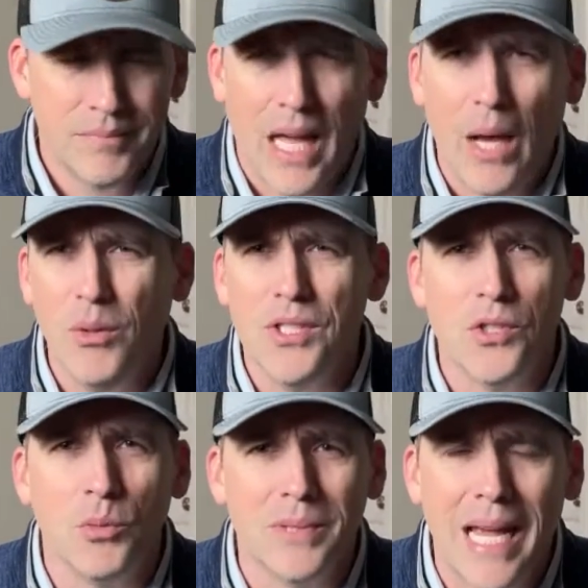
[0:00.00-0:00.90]
would
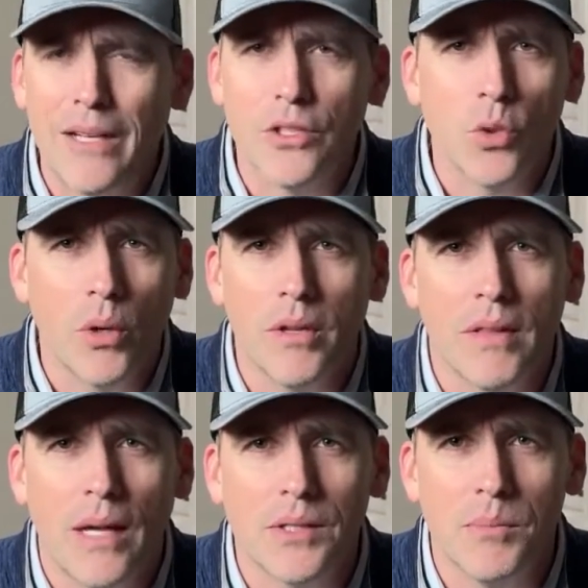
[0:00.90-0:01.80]
assume 10 to
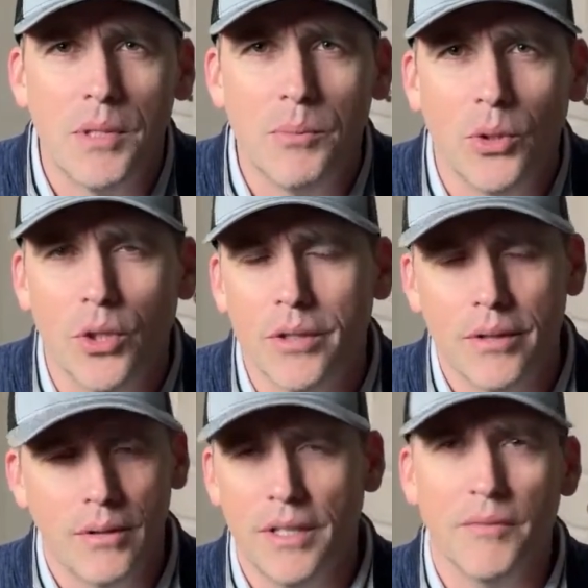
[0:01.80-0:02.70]
20,000 people
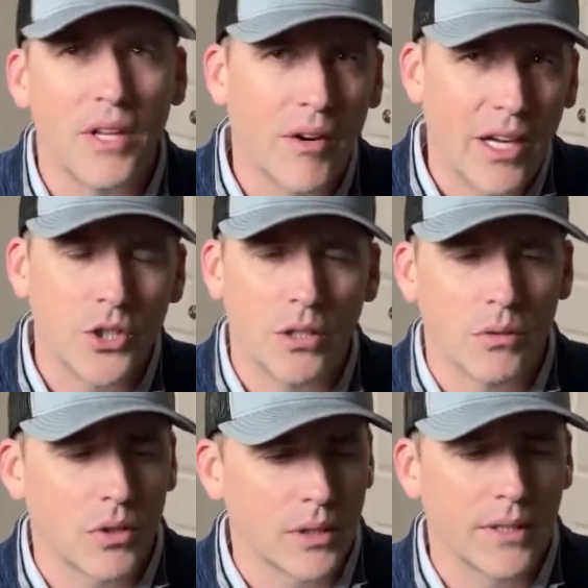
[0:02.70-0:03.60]
live there. I should have
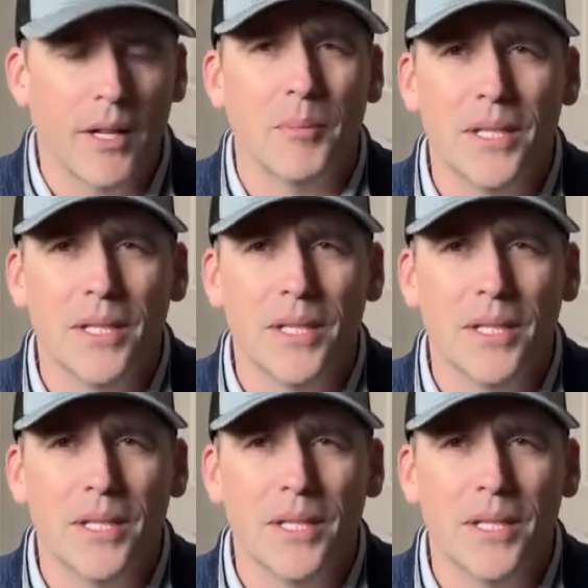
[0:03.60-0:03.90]
looked it up, but